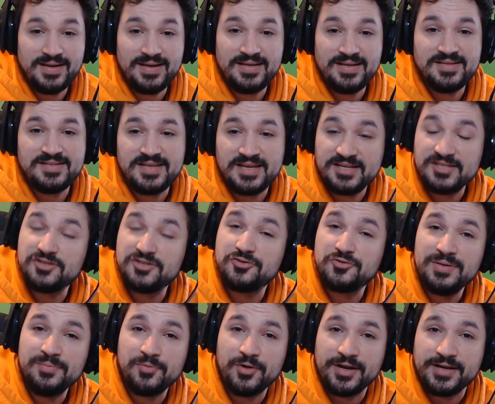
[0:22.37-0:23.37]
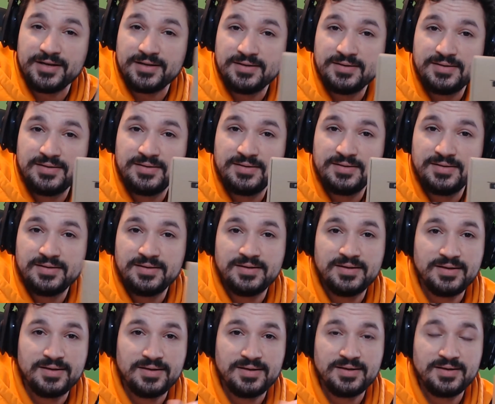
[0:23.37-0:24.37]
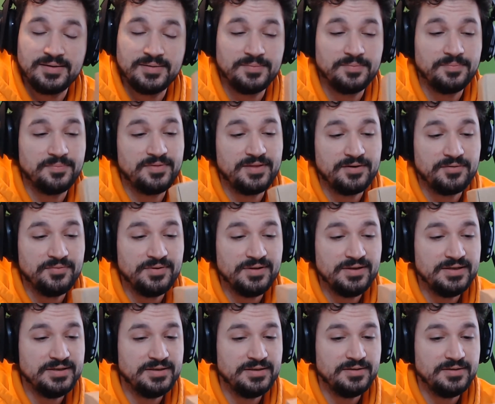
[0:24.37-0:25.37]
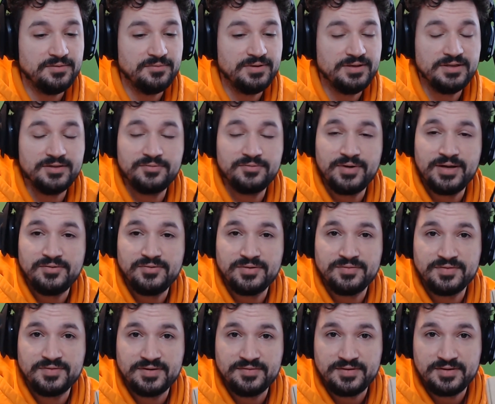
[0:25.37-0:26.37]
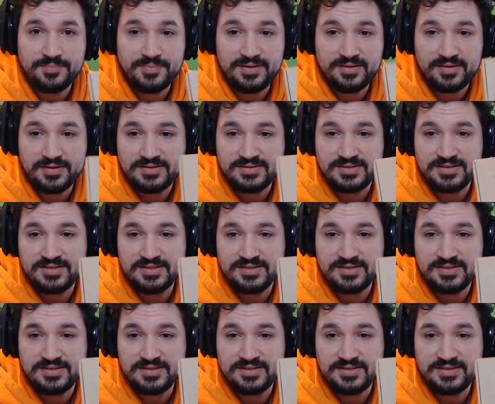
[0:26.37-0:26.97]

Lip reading: It's ExtremeRate. They're really great to have gifted me this.